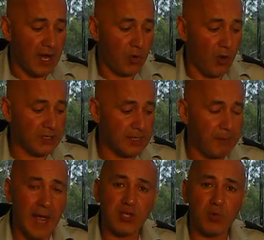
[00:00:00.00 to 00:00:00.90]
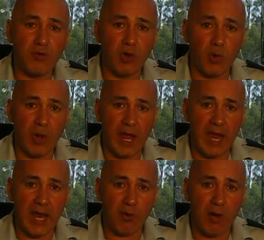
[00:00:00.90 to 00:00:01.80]
Across the patch we've got all our
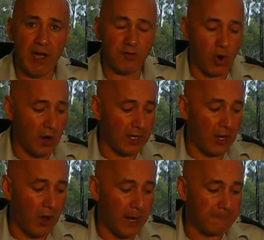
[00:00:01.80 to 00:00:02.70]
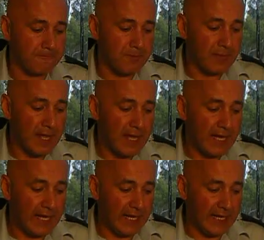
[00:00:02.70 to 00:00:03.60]
aircraft online.
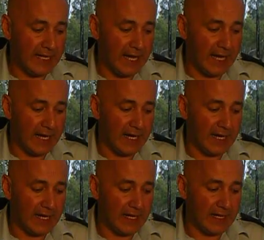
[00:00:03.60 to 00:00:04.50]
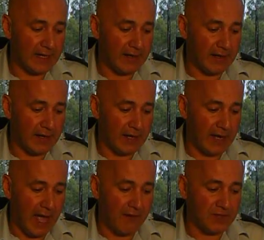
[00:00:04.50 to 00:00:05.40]
In
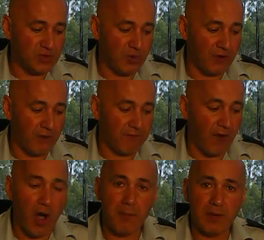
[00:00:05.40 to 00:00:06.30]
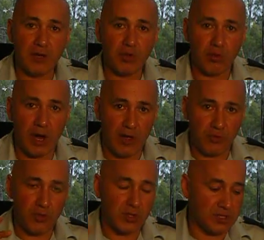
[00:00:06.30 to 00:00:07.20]
Ovens we've got Firebird
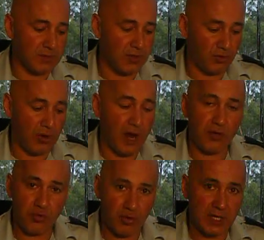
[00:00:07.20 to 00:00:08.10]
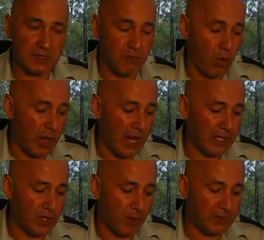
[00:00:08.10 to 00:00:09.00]
303 small
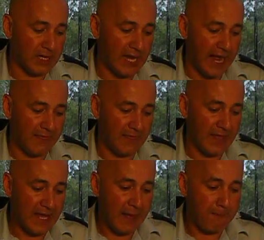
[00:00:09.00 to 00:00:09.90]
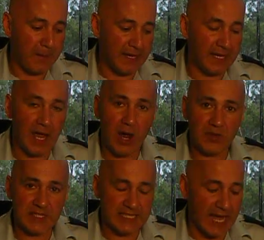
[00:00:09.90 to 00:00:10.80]
helicopter and
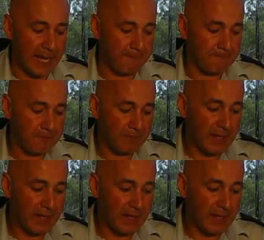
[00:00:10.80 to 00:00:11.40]
Bendigo the same.